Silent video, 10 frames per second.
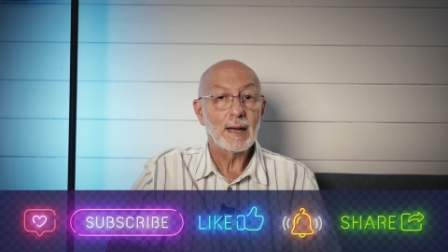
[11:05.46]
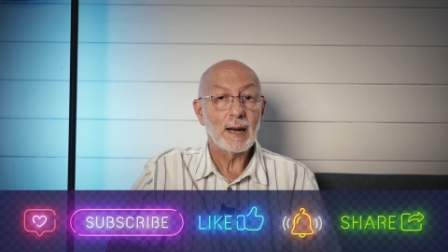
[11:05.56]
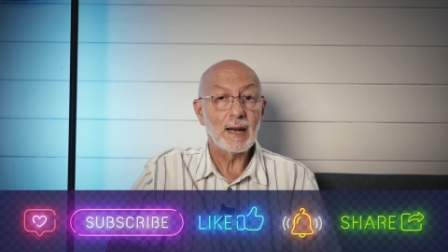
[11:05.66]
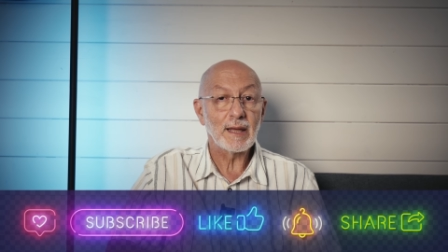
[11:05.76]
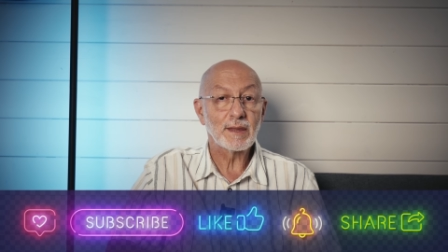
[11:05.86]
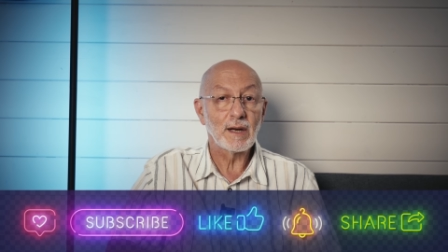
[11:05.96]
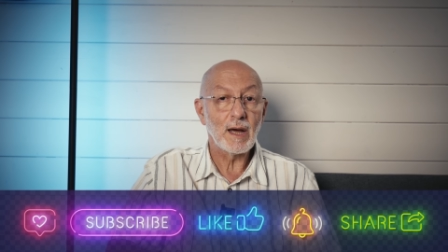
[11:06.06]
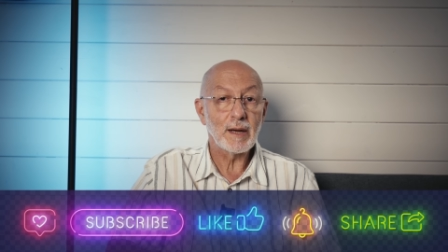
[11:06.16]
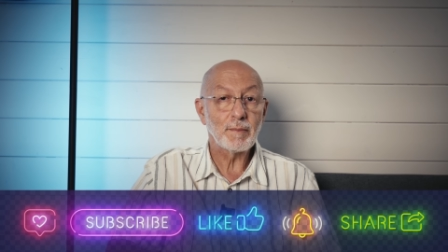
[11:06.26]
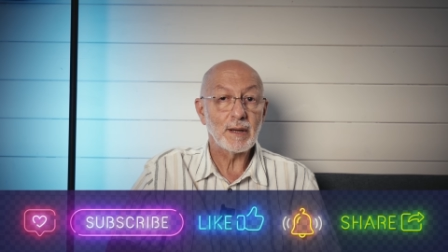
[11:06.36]
click the
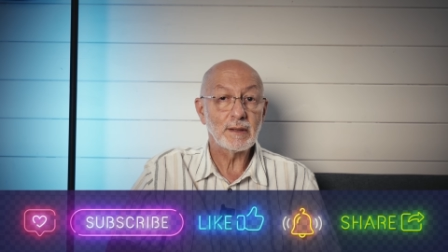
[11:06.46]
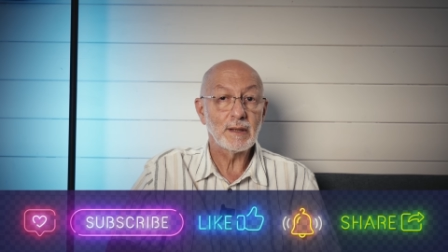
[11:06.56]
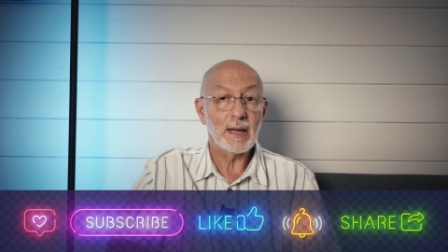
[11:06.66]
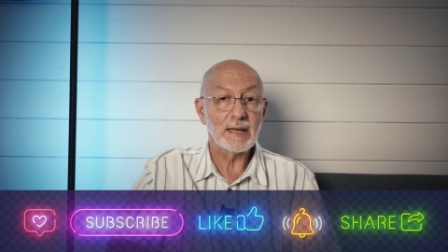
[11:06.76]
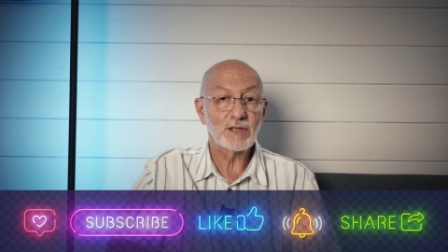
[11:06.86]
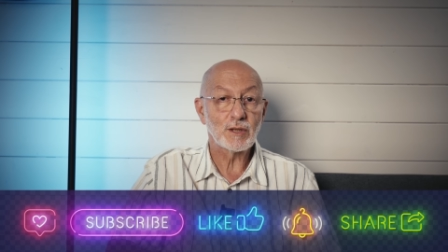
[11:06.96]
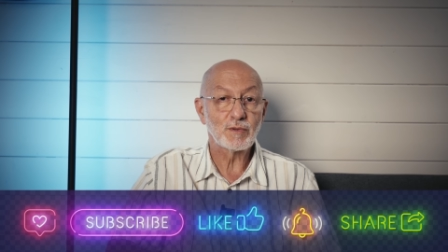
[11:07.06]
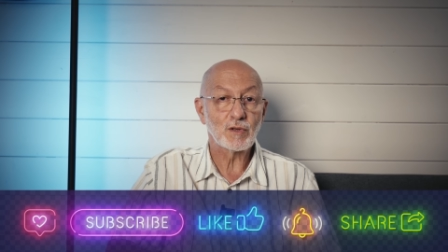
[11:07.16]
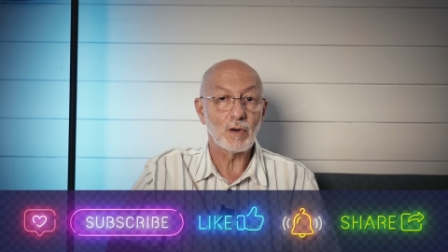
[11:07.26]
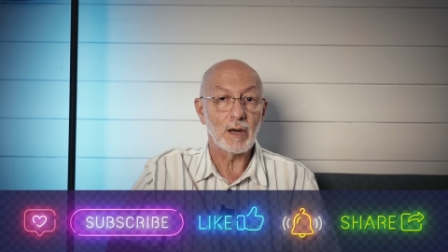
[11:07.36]
like button and
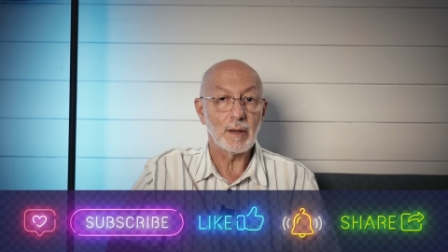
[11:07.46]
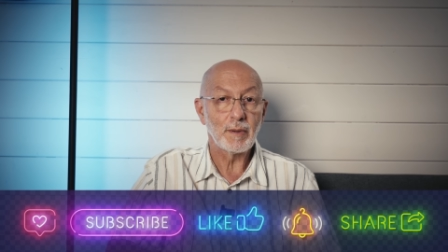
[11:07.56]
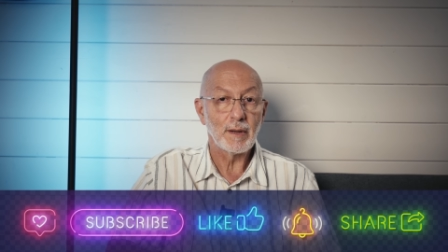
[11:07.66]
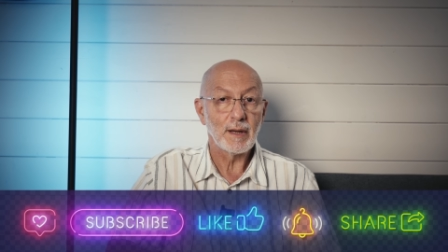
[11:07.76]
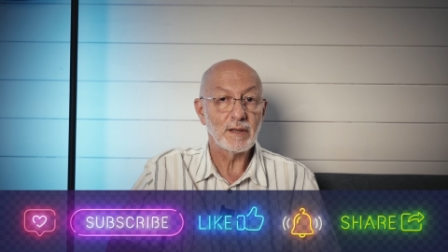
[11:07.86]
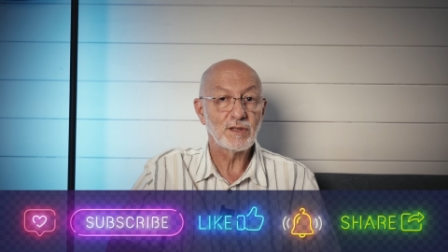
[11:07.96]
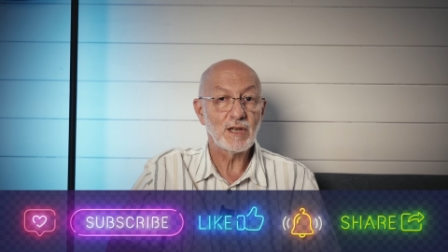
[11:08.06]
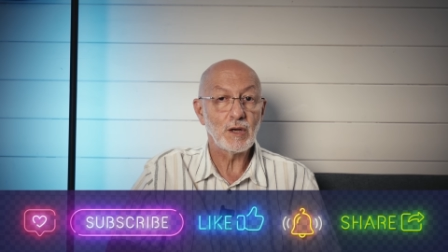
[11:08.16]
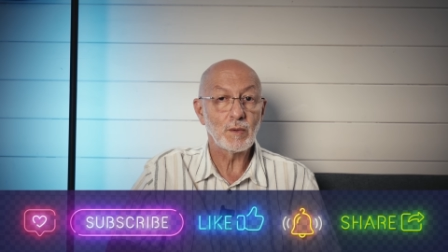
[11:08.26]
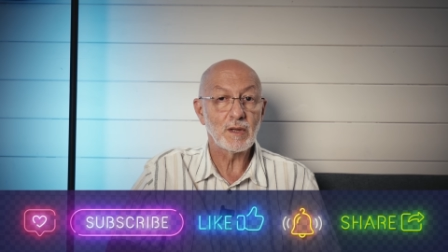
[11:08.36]
subscribe, and
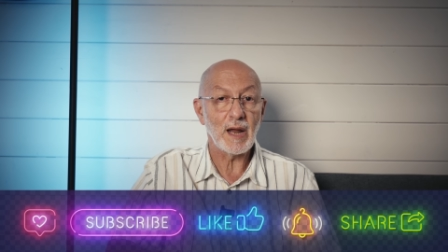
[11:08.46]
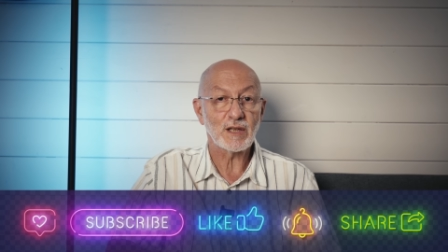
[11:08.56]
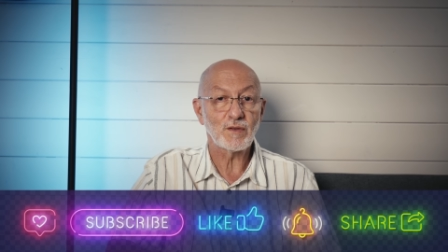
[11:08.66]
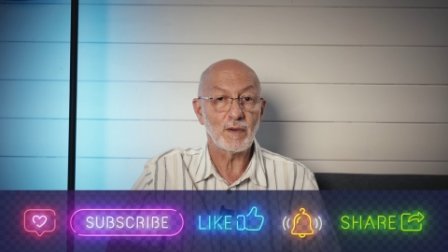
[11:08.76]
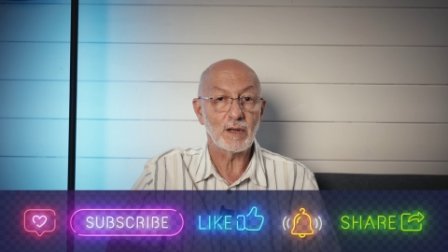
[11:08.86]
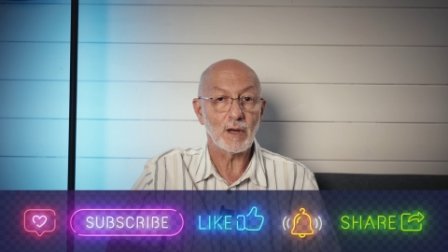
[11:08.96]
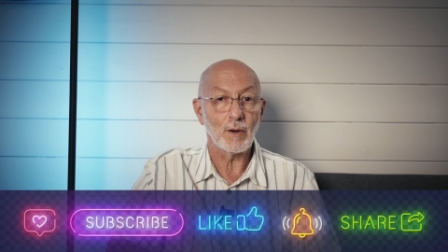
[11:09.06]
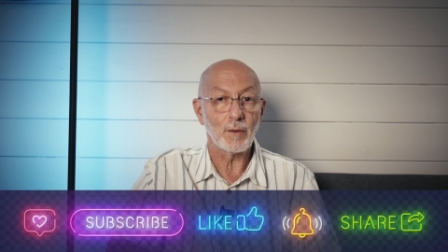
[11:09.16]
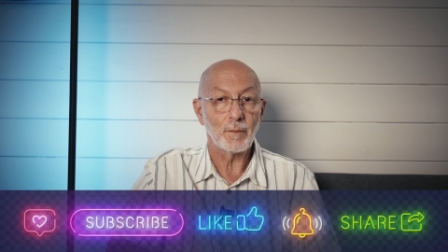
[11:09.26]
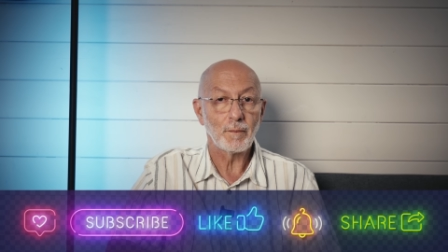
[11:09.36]
see you in the next video.